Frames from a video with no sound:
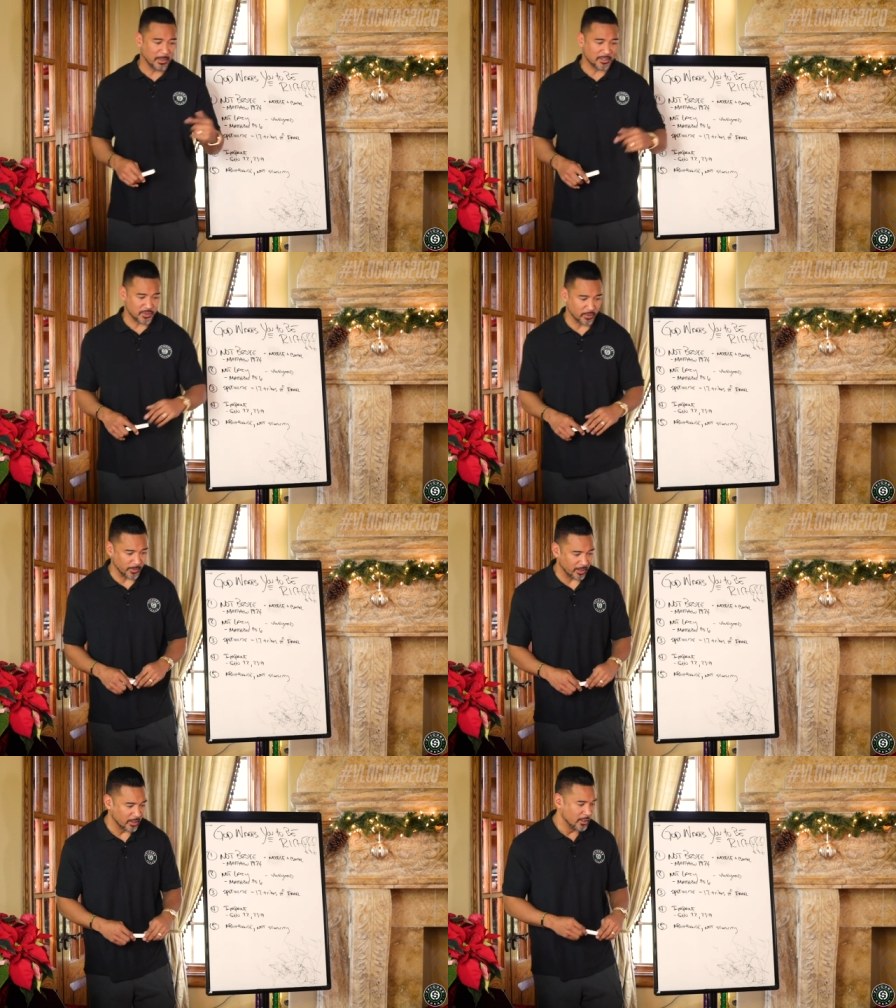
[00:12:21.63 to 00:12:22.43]
Think about this
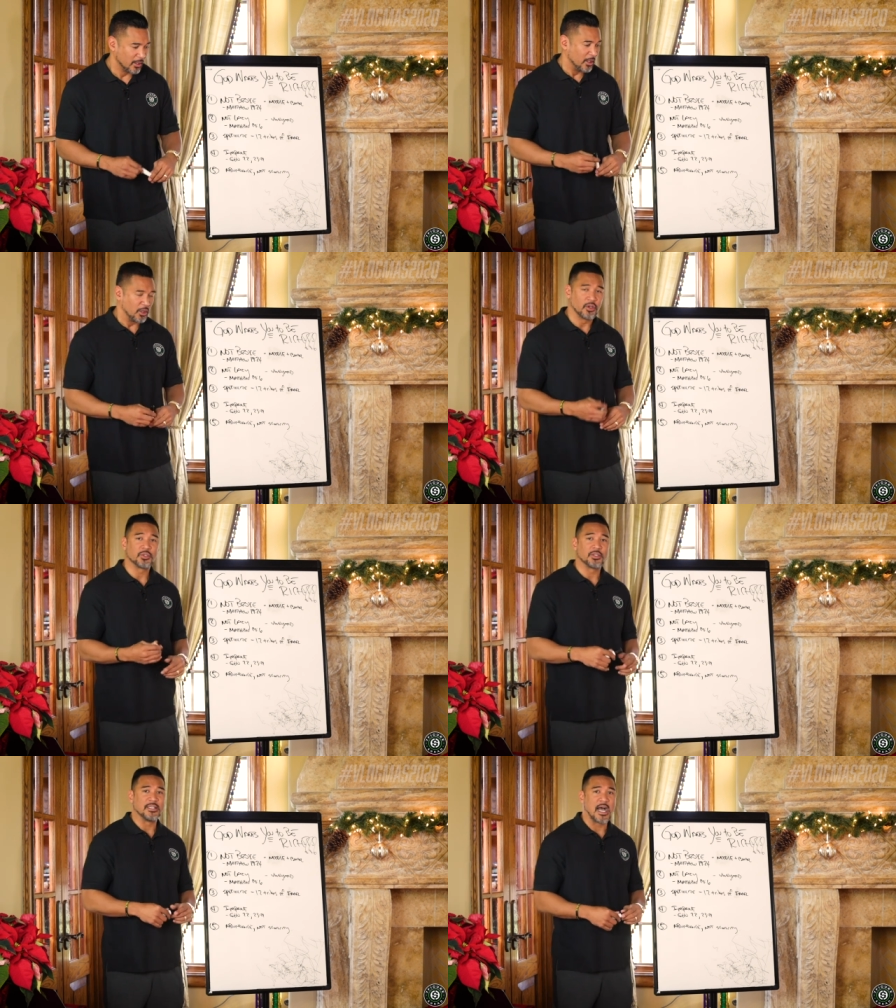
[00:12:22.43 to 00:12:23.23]
real quick.
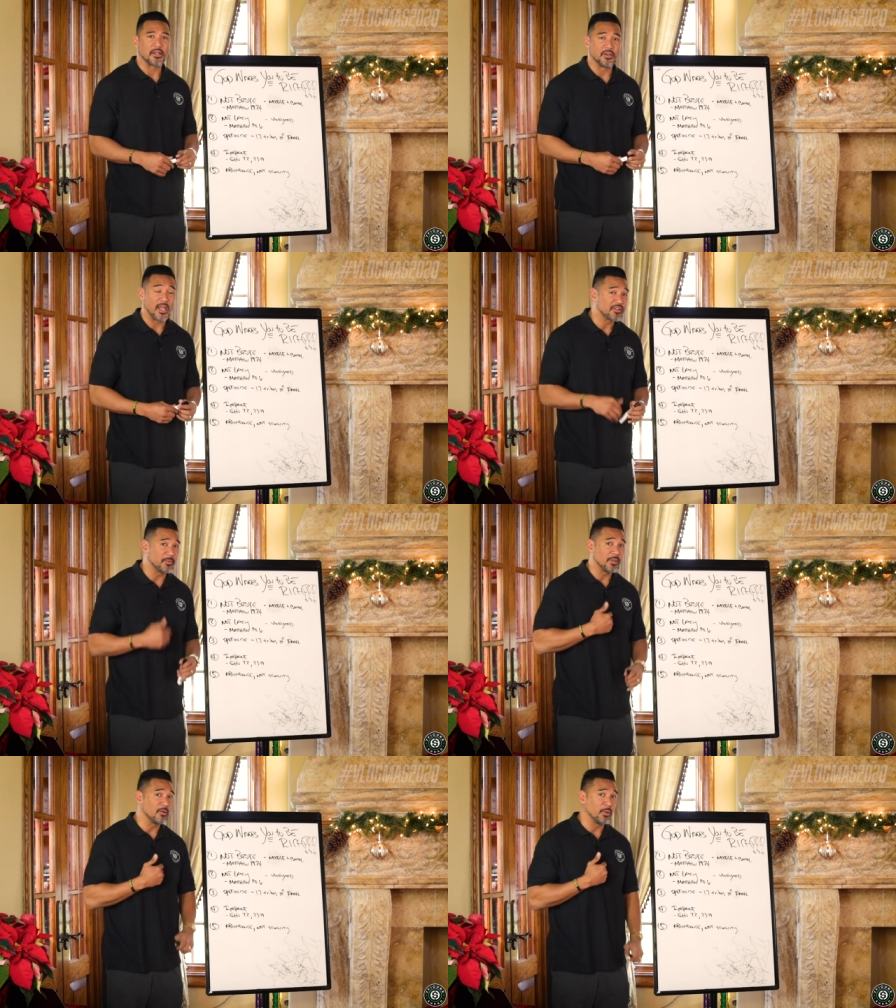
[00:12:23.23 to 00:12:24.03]
You go to a doctor, you
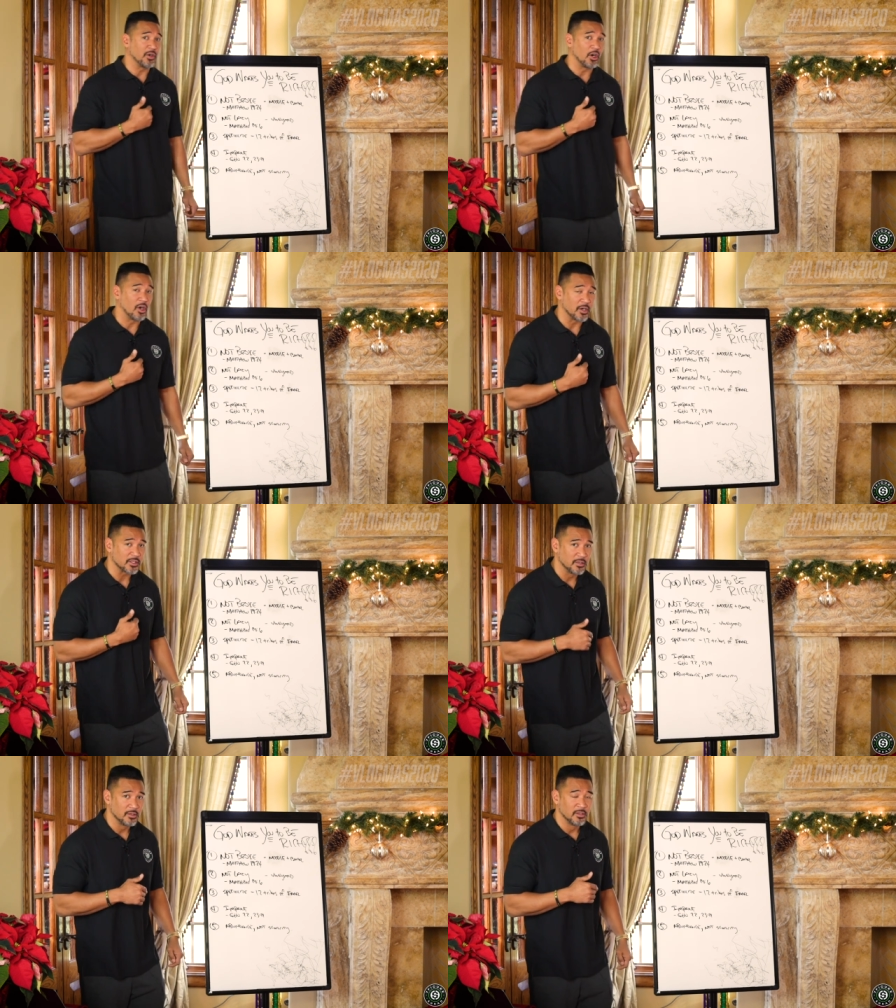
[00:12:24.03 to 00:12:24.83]
have something with your
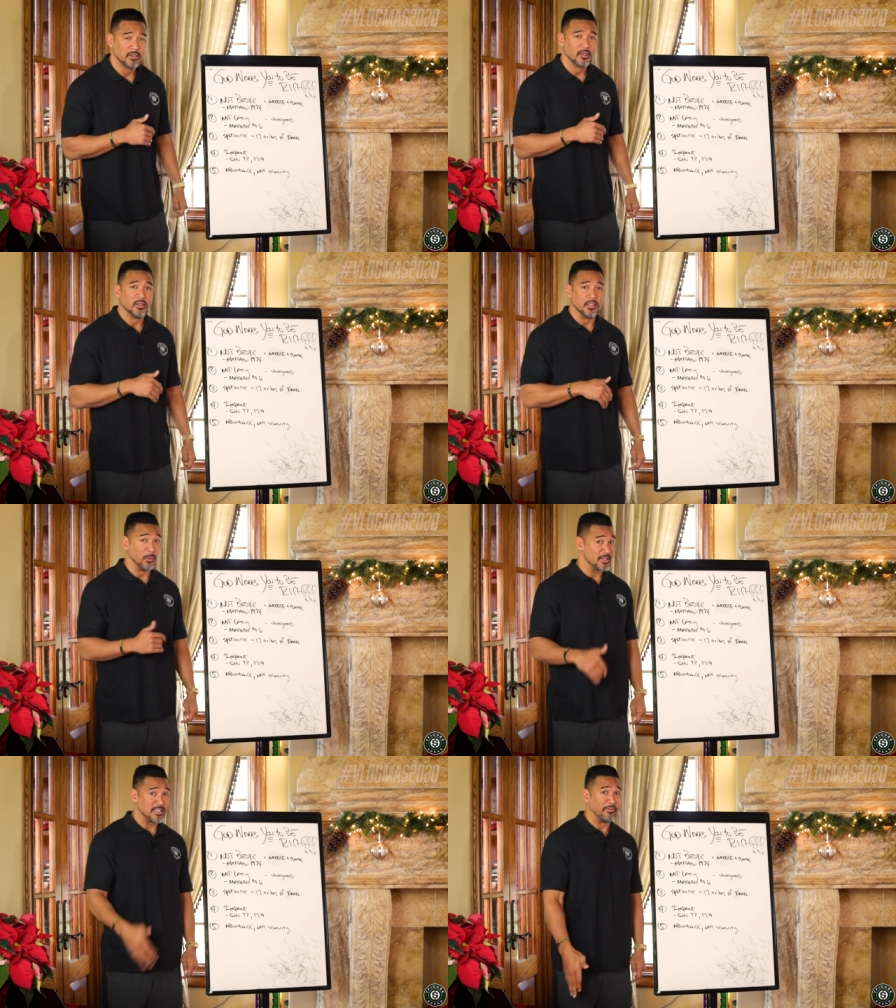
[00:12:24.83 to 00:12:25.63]
heart. Do
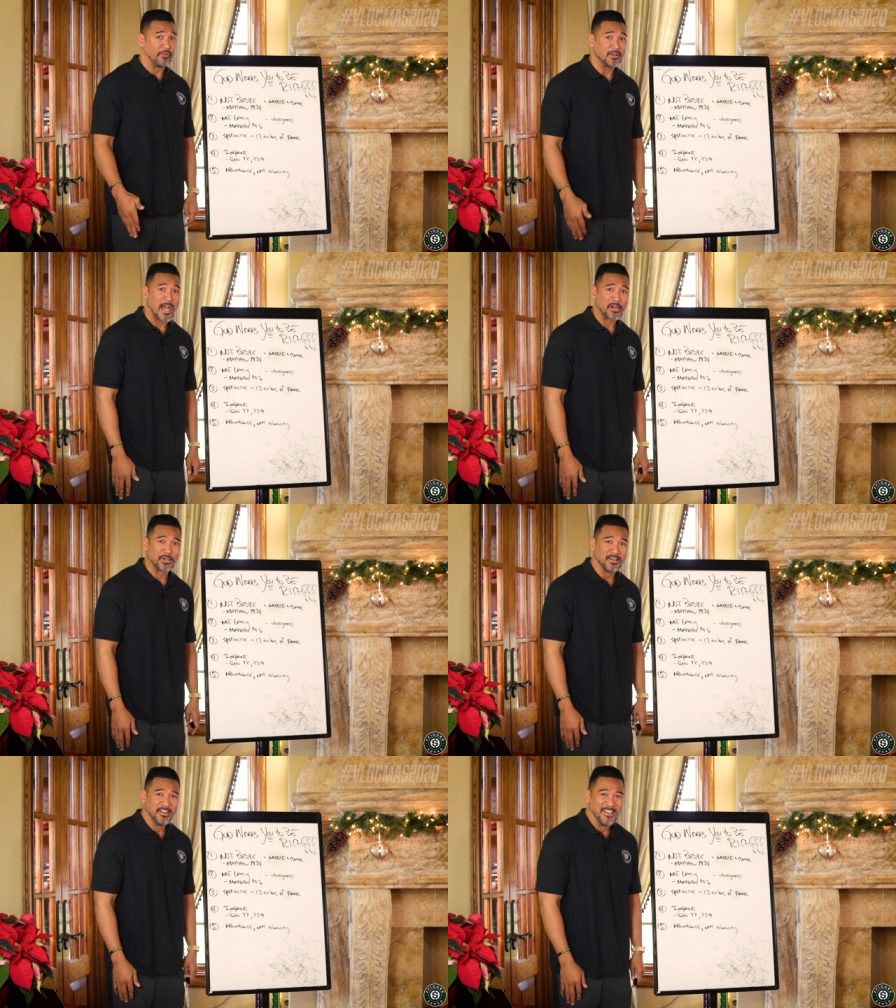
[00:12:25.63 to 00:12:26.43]
you want to see a foot
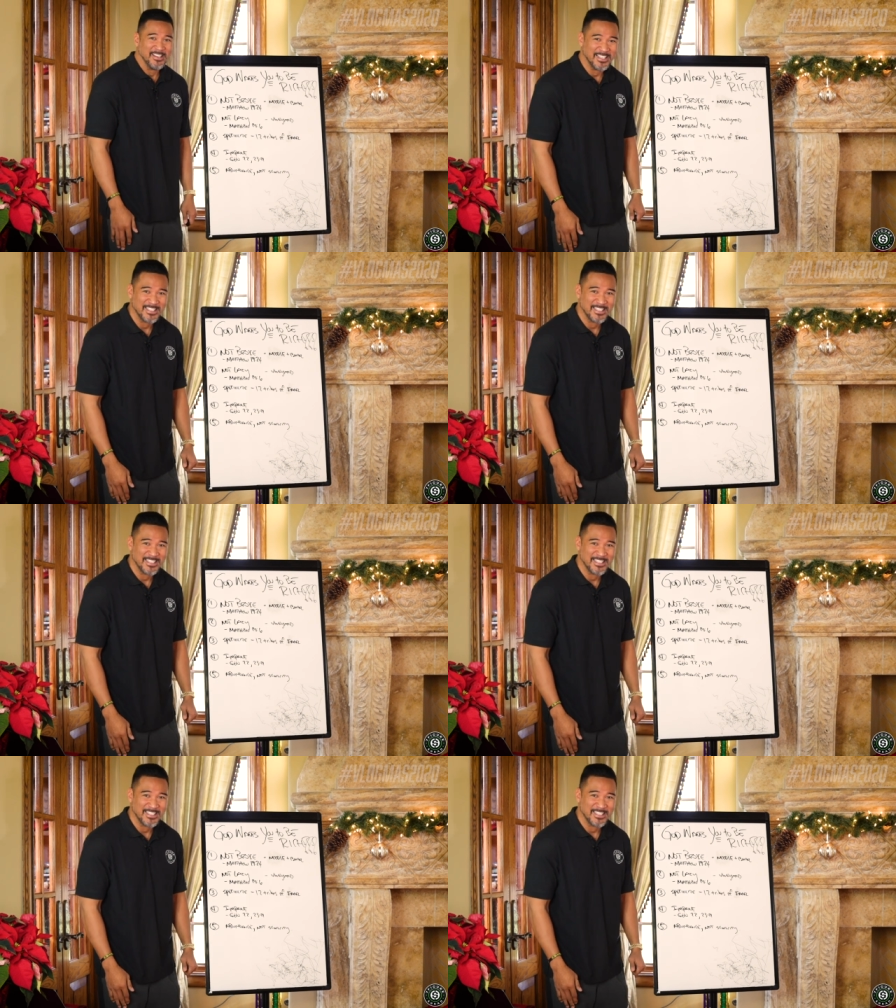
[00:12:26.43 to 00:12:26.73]
doctor?